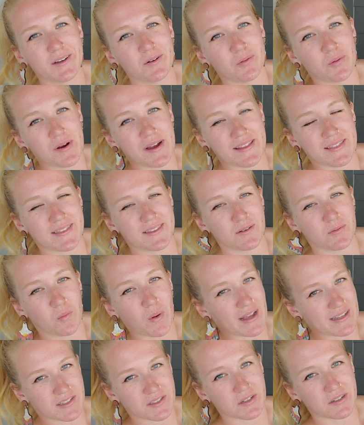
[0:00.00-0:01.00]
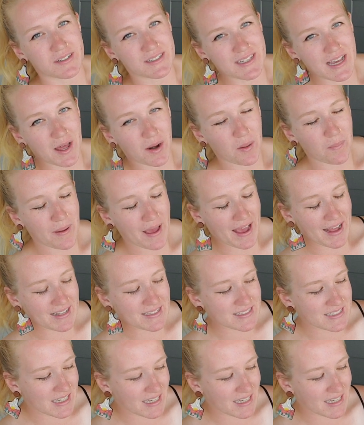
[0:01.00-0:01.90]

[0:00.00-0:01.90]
with Western saddle pads,